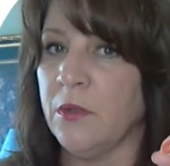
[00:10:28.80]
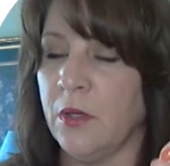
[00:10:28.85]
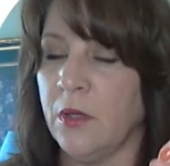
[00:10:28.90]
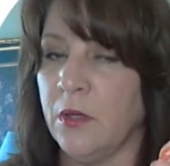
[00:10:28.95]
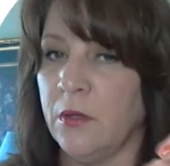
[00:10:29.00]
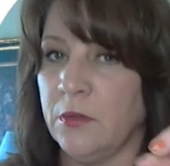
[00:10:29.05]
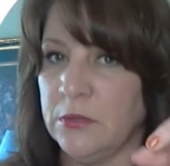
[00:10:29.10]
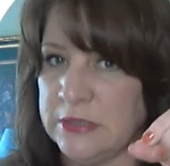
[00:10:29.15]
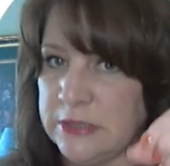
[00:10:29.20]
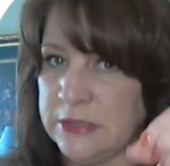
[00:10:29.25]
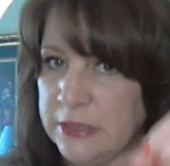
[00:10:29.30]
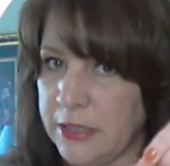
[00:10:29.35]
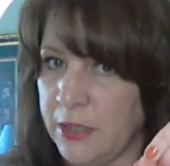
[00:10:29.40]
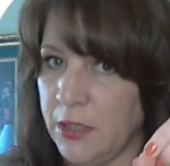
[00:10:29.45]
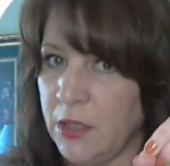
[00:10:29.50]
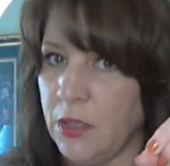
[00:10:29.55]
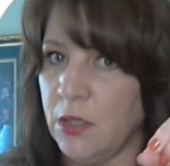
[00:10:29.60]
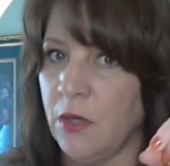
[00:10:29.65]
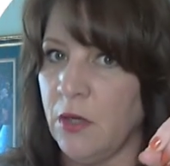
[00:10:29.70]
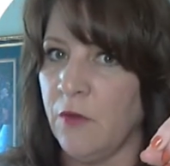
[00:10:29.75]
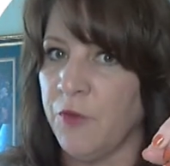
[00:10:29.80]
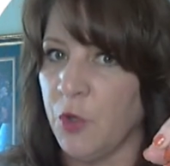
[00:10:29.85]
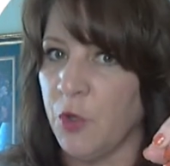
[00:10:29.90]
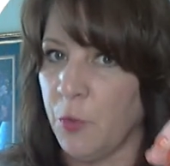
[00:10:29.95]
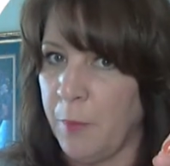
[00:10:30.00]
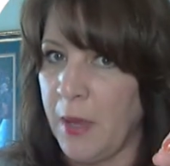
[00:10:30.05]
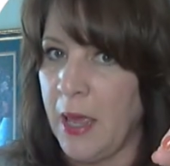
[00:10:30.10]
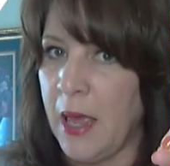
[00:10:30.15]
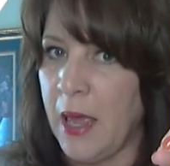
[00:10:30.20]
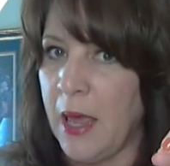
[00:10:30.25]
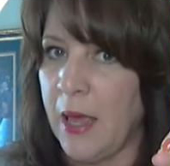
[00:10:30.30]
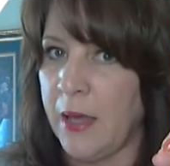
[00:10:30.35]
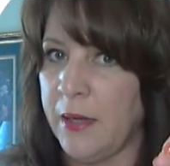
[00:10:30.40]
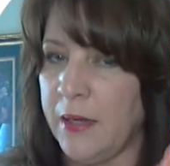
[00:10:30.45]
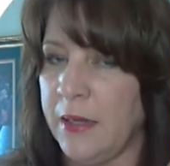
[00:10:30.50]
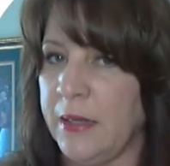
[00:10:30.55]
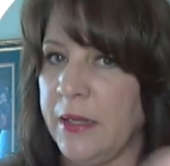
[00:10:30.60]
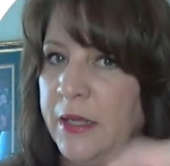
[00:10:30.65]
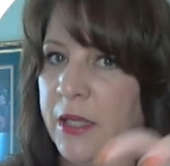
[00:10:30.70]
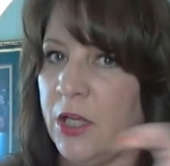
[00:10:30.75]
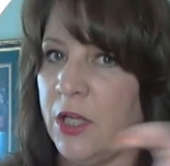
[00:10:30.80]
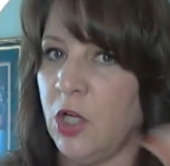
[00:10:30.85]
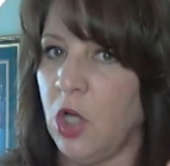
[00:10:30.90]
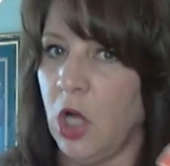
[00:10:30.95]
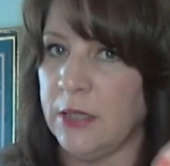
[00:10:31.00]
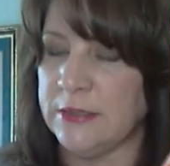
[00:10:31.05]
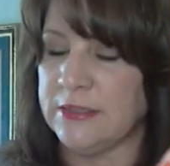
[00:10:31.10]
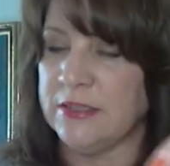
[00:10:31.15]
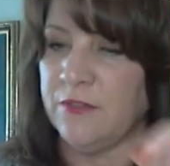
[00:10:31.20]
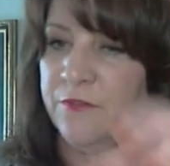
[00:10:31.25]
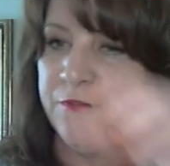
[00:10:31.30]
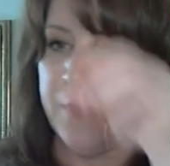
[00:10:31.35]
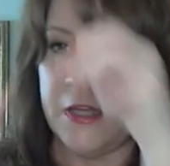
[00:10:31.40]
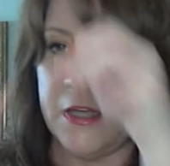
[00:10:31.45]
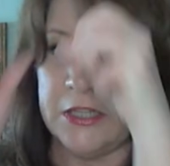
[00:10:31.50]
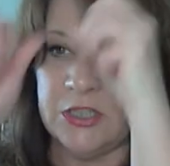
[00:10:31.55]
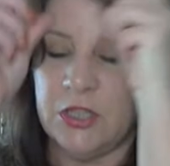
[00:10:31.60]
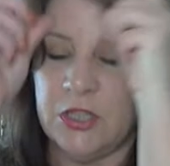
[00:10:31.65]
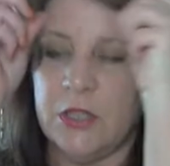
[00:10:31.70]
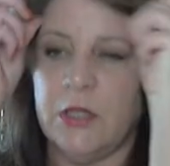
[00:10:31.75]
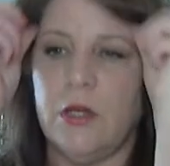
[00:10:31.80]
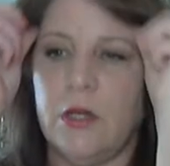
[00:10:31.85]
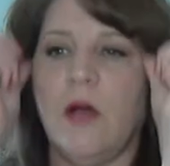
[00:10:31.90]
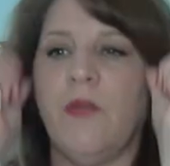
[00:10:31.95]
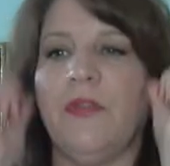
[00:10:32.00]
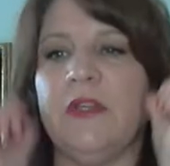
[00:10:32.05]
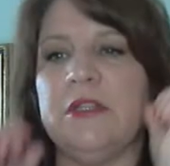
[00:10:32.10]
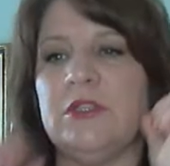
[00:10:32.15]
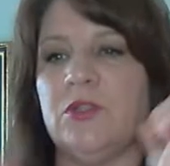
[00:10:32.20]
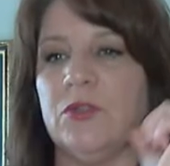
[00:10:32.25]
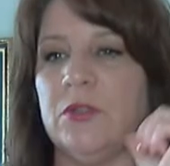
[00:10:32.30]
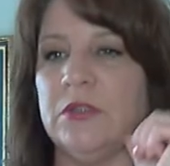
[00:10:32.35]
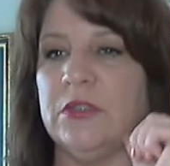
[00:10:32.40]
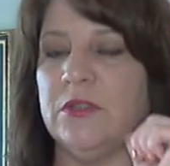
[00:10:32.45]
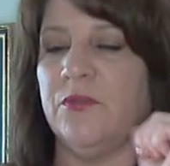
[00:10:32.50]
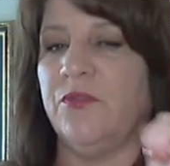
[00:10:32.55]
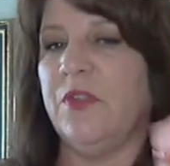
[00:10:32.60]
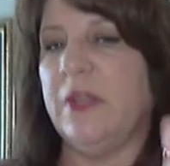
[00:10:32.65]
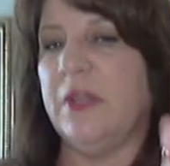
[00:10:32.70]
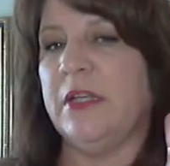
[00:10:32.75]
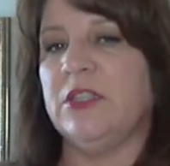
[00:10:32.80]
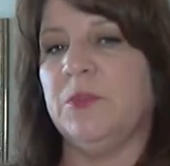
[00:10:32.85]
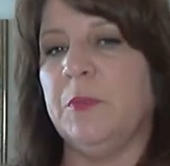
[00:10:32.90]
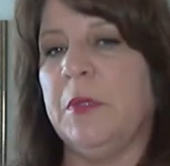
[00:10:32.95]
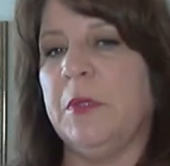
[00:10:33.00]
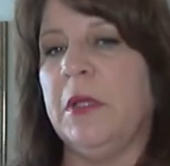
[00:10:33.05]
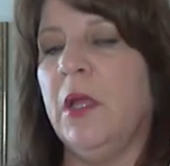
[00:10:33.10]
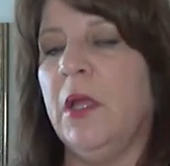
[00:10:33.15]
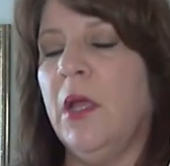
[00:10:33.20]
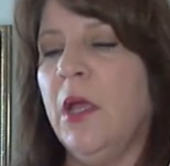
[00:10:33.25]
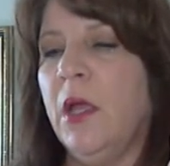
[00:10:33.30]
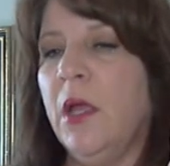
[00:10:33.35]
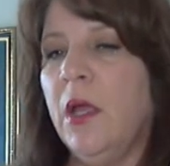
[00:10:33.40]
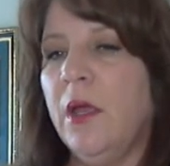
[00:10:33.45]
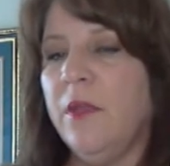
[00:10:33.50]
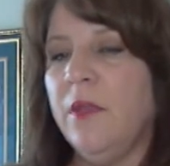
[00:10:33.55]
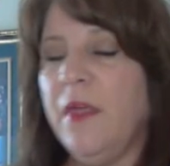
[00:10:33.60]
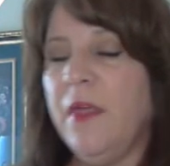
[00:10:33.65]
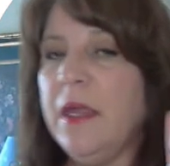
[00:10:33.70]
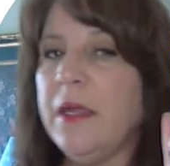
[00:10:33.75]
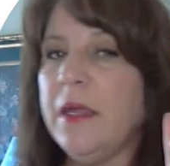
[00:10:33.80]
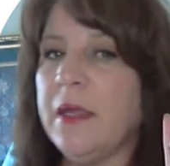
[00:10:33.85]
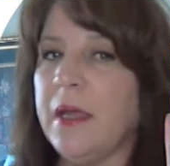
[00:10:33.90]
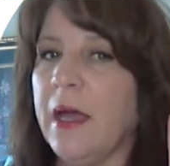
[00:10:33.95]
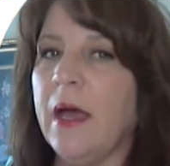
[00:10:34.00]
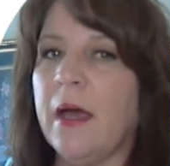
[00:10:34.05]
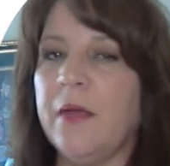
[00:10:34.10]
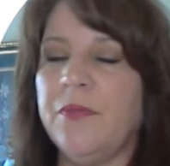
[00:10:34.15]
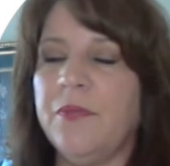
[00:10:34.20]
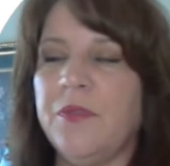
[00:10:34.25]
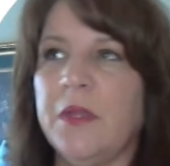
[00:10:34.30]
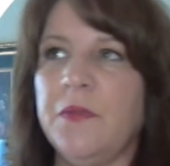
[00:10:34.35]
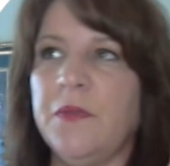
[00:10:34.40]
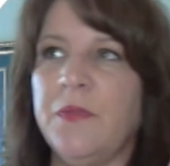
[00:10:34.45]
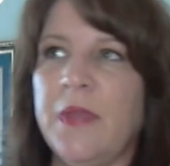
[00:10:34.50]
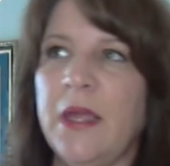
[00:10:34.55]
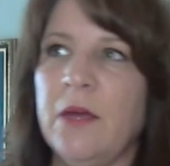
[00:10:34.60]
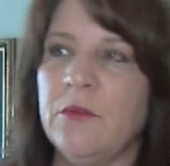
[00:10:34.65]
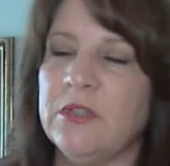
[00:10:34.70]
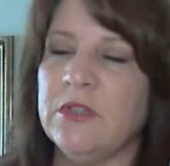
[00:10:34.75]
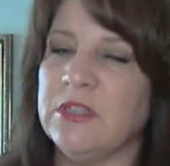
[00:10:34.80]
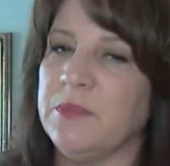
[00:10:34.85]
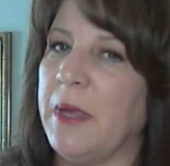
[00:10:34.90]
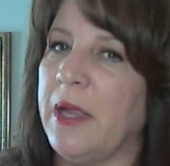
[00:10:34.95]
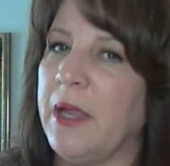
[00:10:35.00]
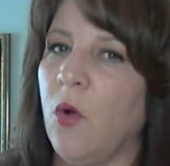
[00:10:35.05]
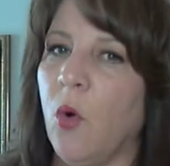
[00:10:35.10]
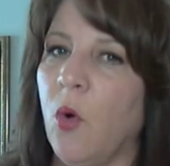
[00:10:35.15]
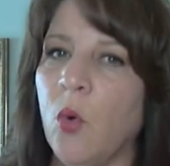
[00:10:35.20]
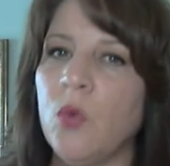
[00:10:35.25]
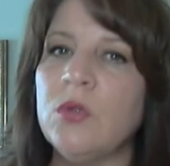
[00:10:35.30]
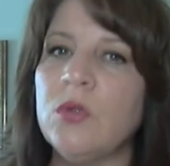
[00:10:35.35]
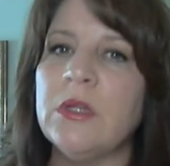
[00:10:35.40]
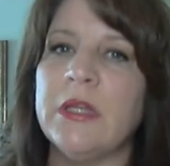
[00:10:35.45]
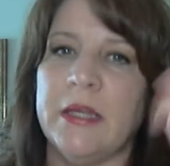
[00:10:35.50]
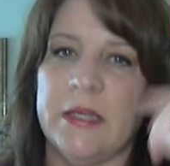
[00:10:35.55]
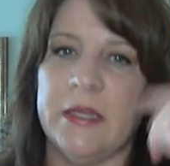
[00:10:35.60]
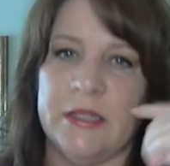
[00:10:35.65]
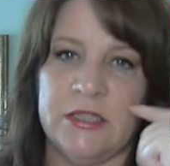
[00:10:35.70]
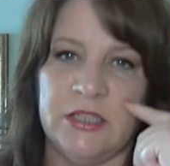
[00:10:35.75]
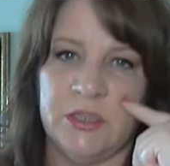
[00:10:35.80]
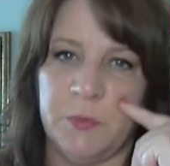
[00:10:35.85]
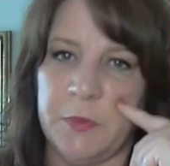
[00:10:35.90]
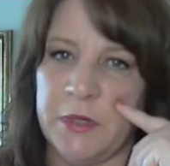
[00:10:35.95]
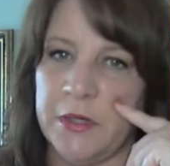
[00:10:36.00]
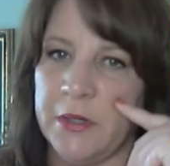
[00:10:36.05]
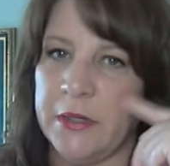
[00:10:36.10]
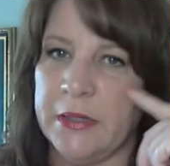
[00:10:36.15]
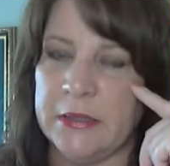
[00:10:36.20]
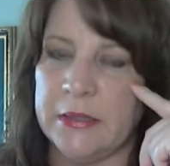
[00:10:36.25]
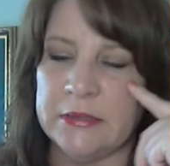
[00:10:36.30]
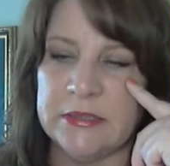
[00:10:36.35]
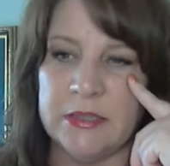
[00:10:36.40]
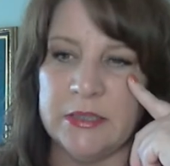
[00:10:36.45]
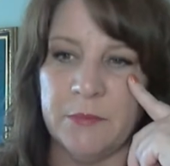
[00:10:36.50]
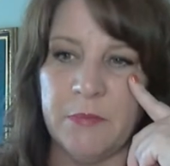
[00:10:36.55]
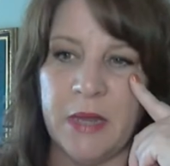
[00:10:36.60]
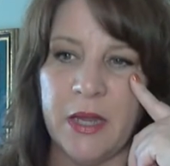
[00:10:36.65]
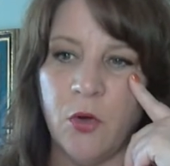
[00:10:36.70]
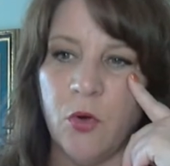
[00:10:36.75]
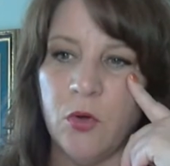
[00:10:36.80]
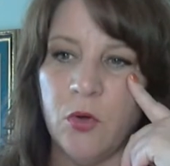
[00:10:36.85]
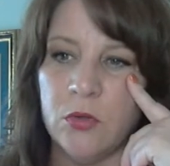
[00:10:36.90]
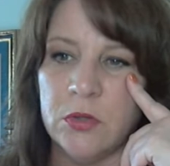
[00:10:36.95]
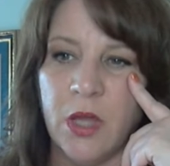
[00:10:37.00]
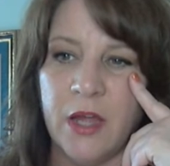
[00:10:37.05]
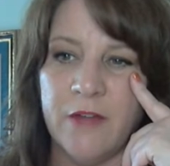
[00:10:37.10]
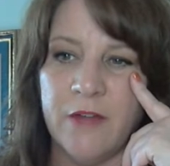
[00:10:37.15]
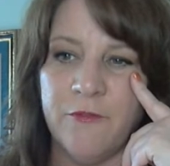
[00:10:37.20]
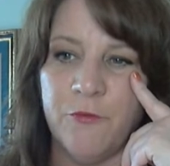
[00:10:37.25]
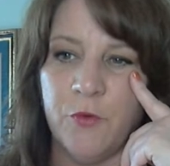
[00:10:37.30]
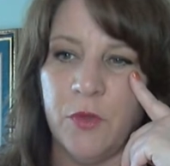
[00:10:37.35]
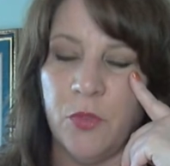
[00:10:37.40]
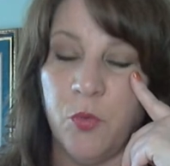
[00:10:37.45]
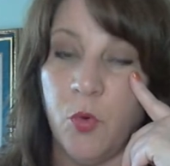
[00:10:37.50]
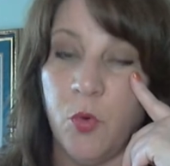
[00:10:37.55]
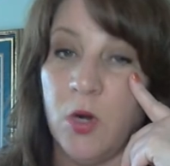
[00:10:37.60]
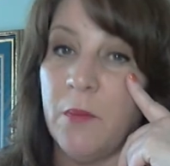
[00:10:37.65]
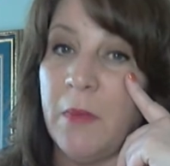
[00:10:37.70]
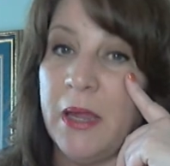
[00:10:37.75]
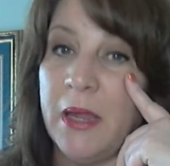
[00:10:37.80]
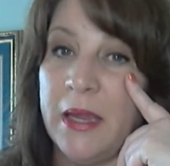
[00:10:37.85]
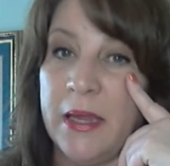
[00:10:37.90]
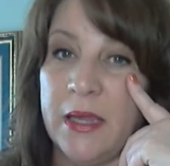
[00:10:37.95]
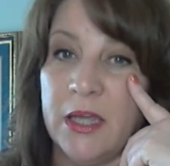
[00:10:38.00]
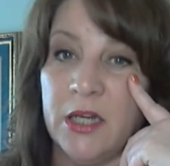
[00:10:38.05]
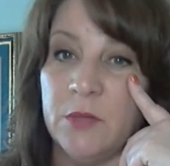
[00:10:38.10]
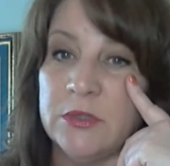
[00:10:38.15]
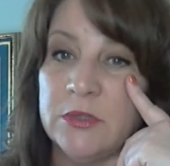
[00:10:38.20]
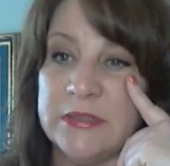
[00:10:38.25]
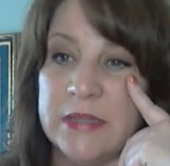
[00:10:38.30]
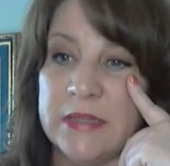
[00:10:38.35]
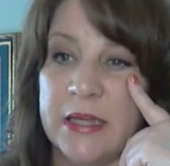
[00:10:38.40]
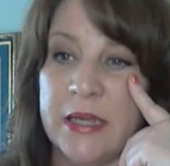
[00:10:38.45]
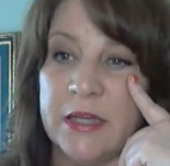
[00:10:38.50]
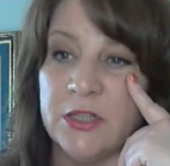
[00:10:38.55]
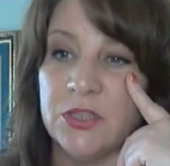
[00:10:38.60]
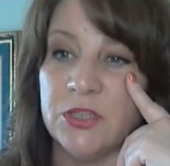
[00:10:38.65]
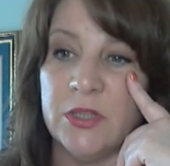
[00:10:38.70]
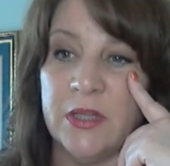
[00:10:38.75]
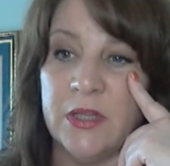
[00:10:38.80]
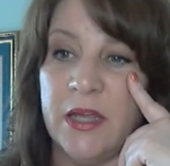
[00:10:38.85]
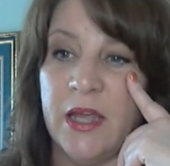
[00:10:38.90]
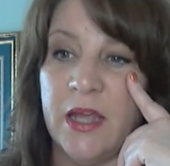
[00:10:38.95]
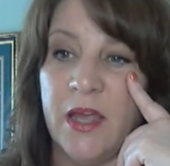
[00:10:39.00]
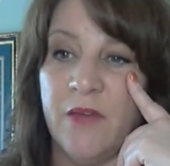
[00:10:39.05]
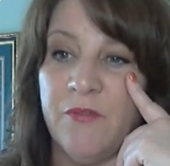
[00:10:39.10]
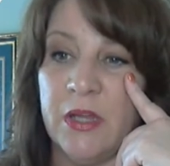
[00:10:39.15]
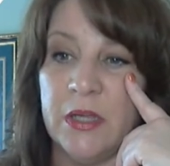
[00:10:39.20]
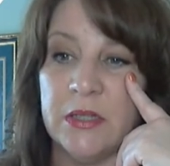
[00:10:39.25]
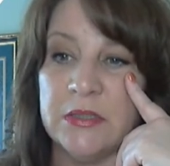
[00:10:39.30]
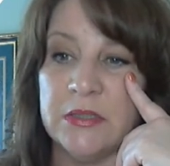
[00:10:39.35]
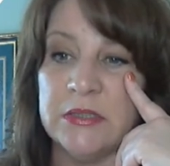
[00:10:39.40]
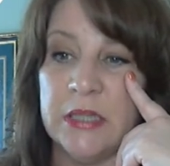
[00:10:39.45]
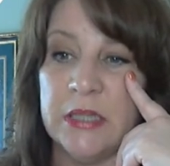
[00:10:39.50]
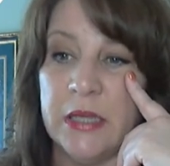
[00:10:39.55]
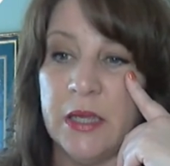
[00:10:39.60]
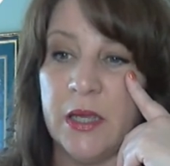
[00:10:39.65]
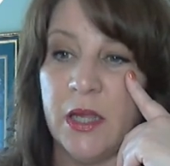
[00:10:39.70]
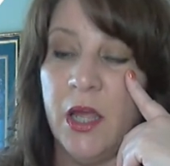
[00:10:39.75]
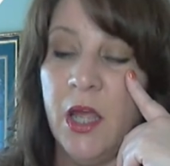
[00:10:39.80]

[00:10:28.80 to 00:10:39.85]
skin of your pet, and it can cause infection and all these sorts of things. But thank God that was my only experience in my whole life with one of my animals actually having a tick.